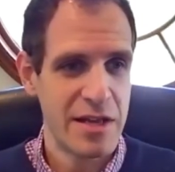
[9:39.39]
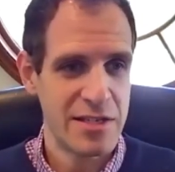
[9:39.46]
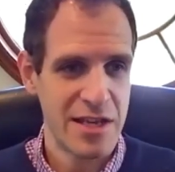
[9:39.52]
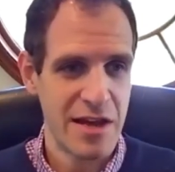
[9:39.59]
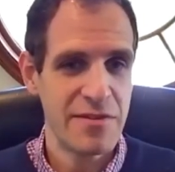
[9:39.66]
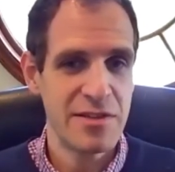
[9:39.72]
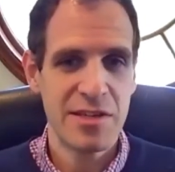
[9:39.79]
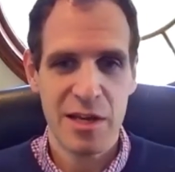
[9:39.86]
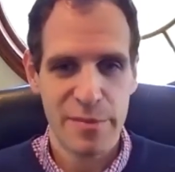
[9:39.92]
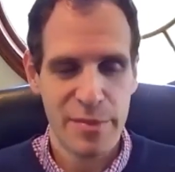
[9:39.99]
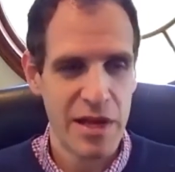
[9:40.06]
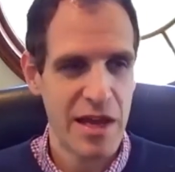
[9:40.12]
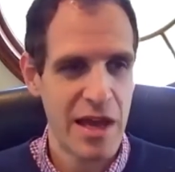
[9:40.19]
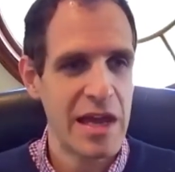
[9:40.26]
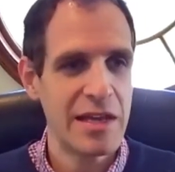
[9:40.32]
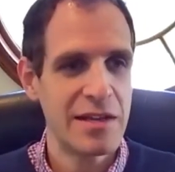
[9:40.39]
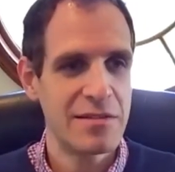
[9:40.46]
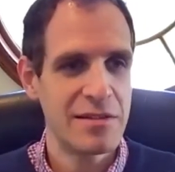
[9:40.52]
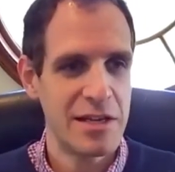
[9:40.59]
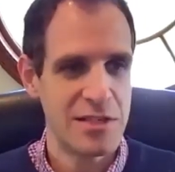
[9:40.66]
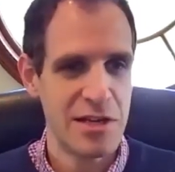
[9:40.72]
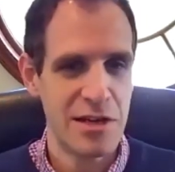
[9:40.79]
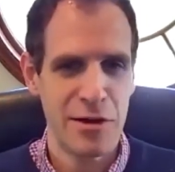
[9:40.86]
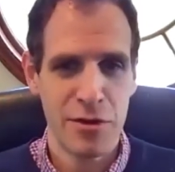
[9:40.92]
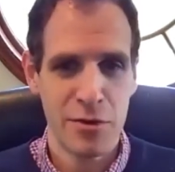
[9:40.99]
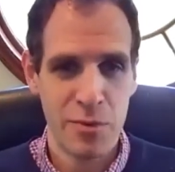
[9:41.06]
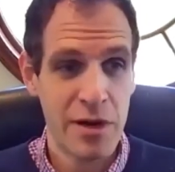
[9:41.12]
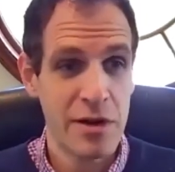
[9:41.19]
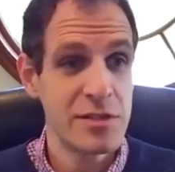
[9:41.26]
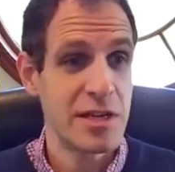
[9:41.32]
7's going to play 8 this year. The
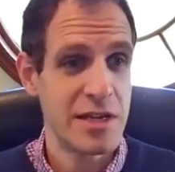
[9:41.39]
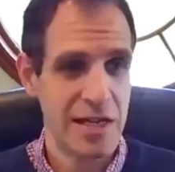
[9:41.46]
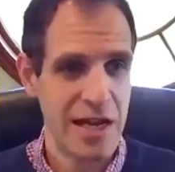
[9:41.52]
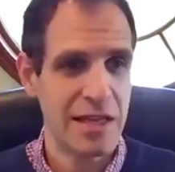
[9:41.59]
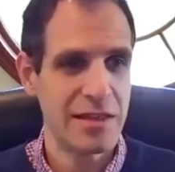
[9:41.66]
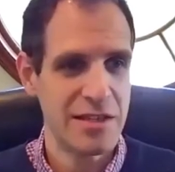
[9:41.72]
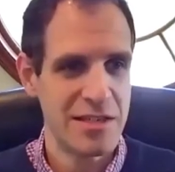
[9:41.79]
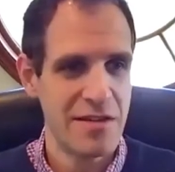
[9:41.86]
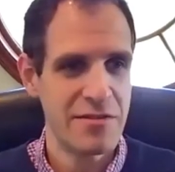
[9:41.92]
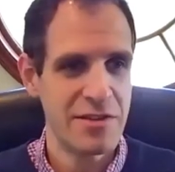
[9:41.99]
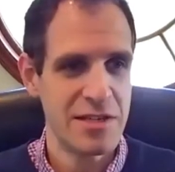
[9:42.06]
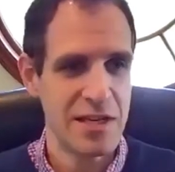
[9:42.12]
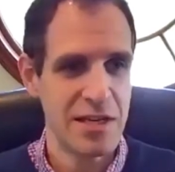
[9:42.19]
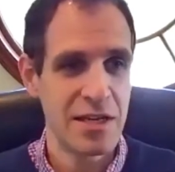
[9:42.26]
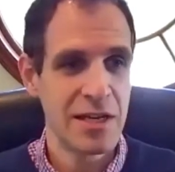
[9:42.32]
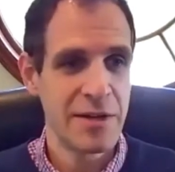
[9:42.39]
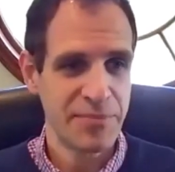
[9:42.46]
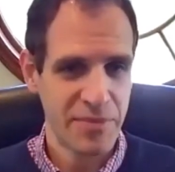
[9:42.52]
winner's going to get the 7 seed.